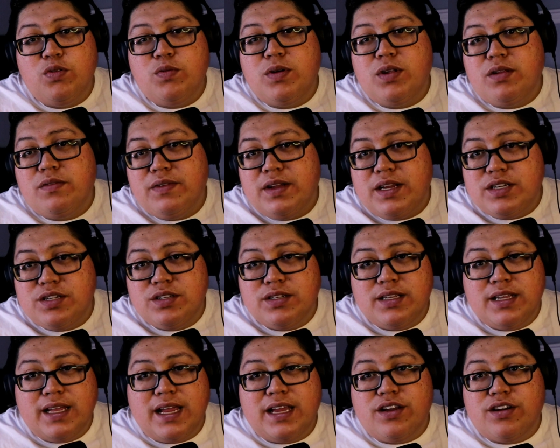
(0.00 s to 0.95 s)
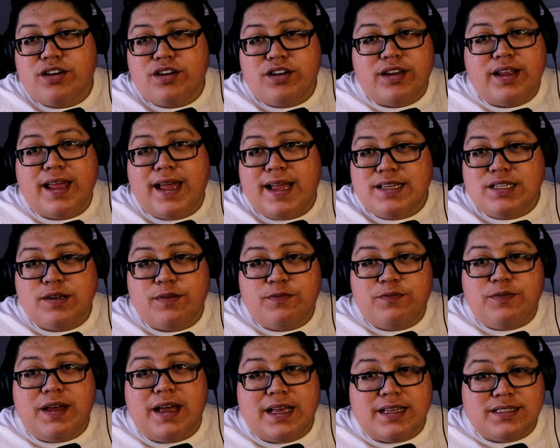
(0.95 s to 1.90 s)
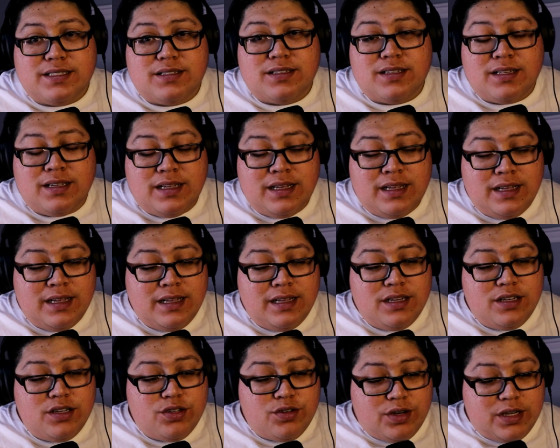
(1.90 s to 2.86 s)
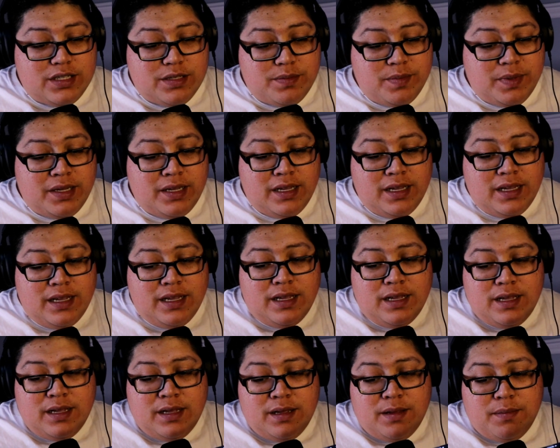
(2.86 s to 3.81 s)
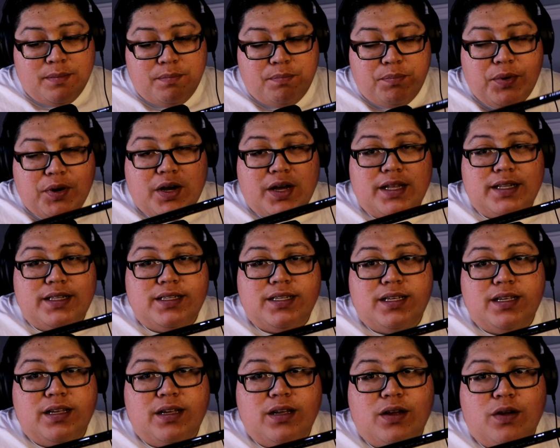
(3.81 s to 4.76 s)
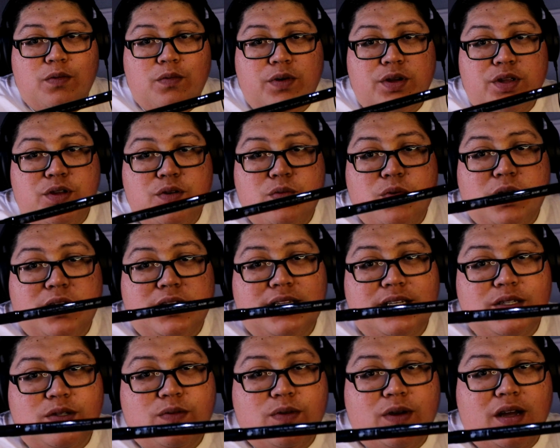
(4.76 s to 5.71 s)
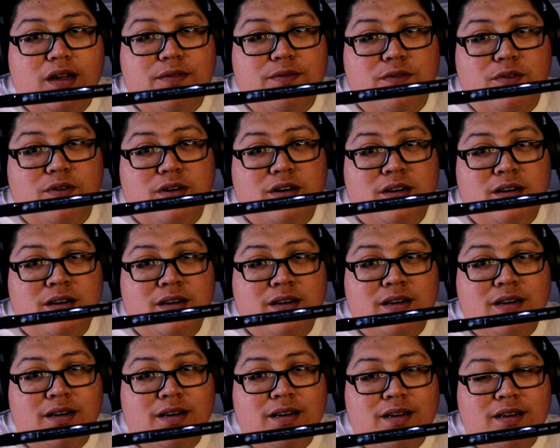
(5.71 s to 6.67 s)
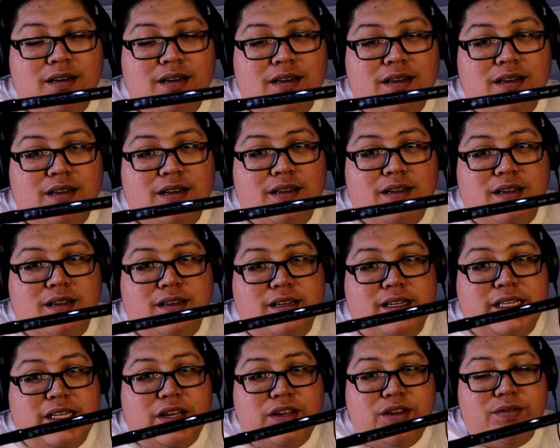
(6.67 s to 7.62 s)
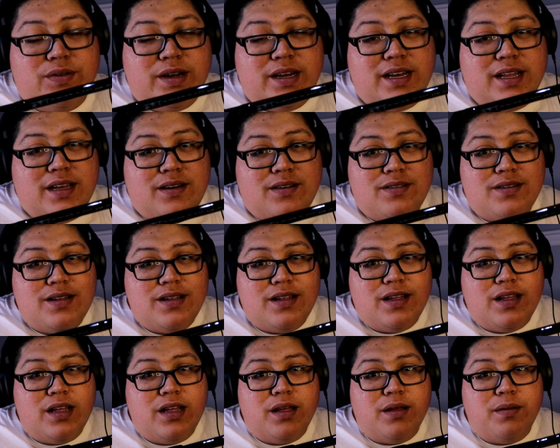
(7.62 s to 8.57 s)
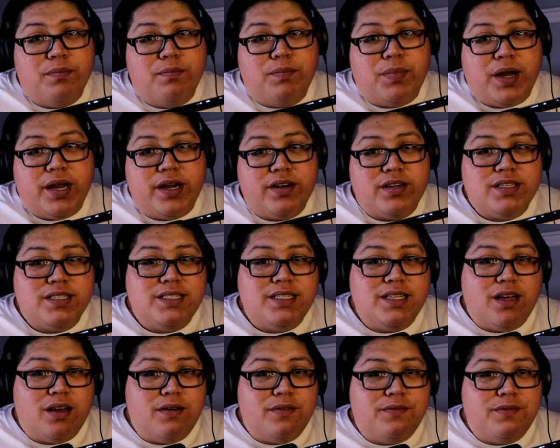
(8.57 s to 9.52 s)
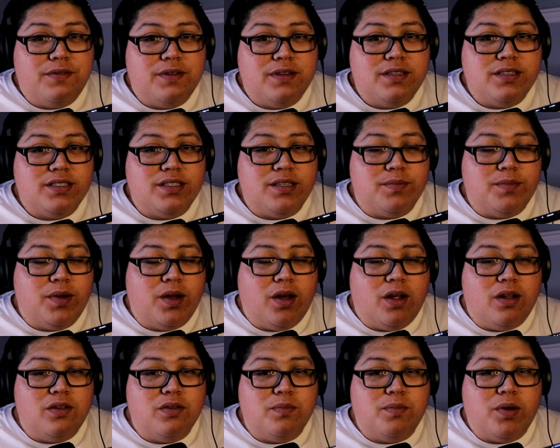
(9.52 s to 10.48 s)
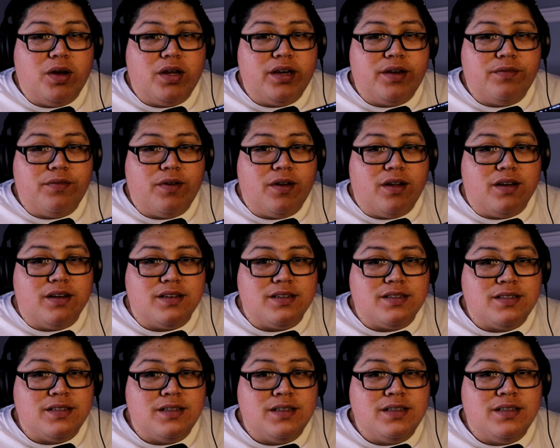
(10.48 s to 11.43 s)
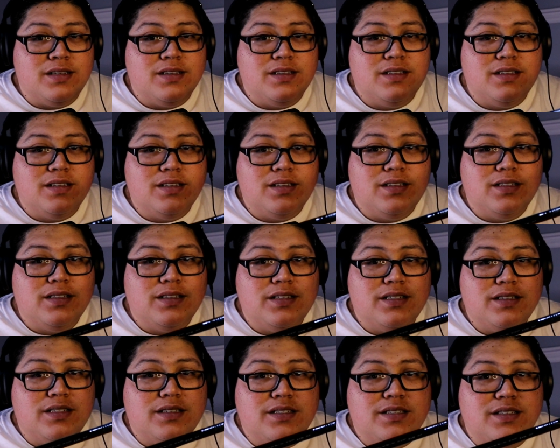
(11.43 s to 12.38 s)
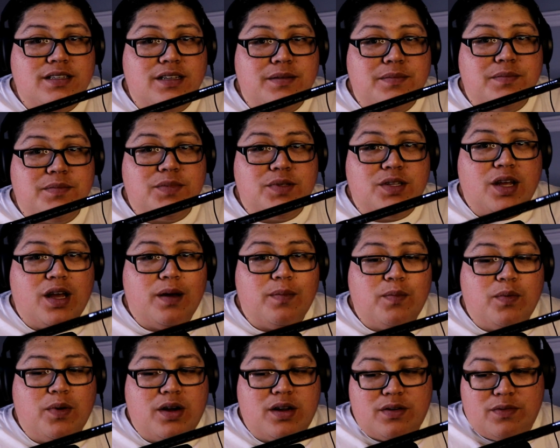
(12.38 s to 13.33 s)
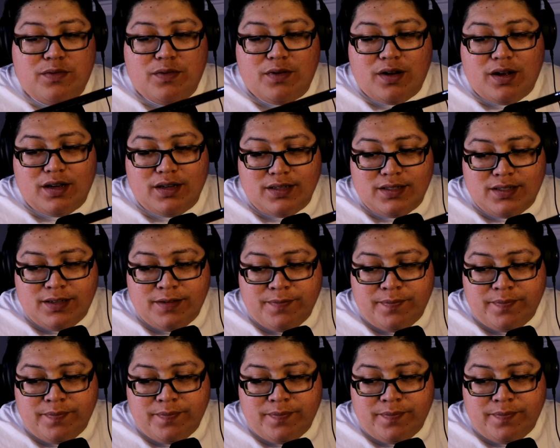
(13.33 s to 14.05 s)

will eventually, and you're going to catch up fast. Trust me. But what you want this rod for, and I tell you right now, buy yourself some hollow body frogs, some topwater frogs.